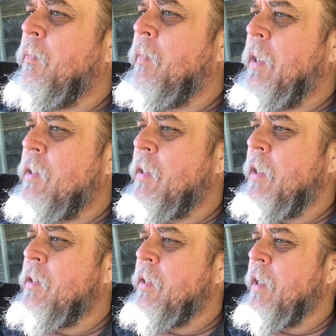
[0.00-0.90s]

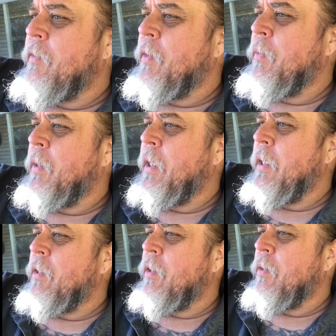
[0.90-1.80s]
That's a definite we
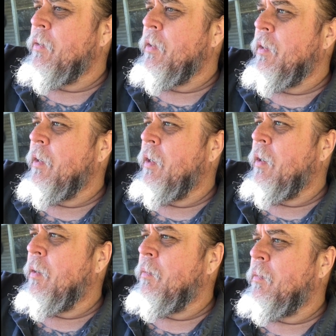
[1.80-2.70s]
need to do.
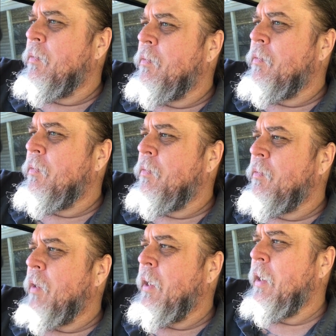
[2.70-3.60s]
And
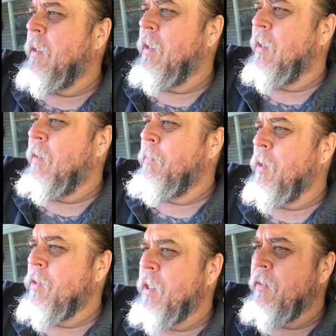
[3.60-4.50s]
then
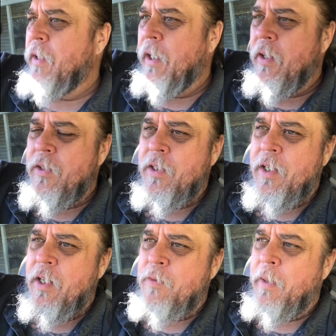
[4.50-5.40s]
most everything else is
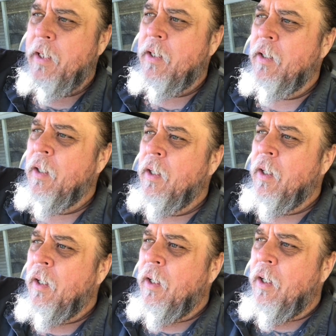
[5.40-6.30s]
cosmetic.
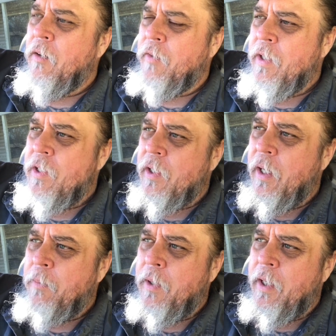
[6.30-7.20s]

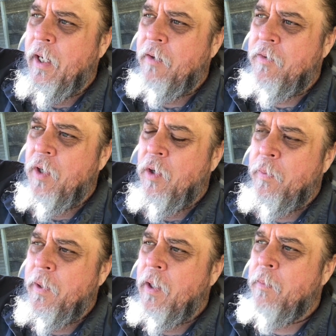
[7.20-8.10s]
Eventually I'm going to have to
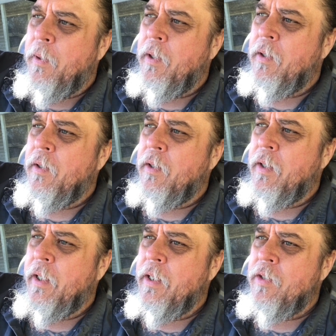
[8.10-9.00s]
open up
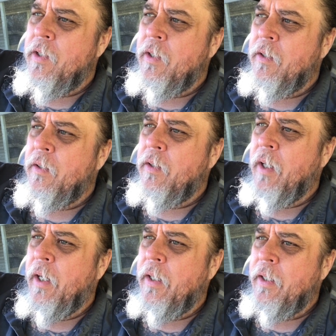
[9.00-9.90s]
the engine
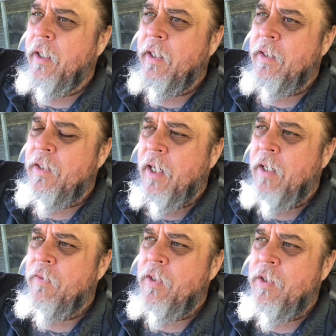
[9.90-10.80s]
and get
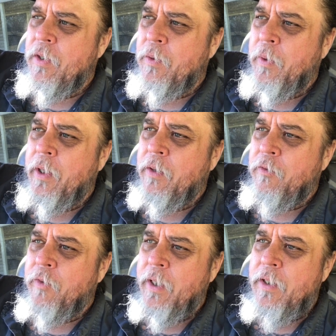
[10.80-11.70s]
inside of it so that we
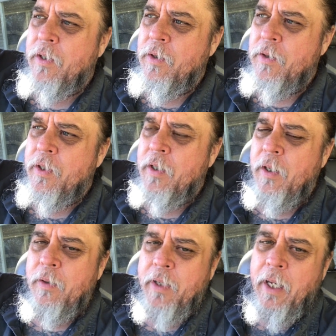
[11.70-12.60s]
can fix those
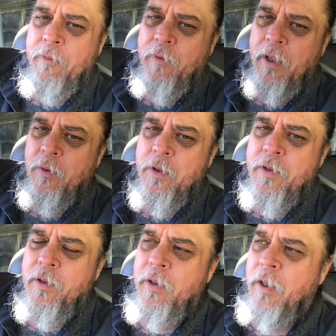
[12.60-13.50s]
cam followers.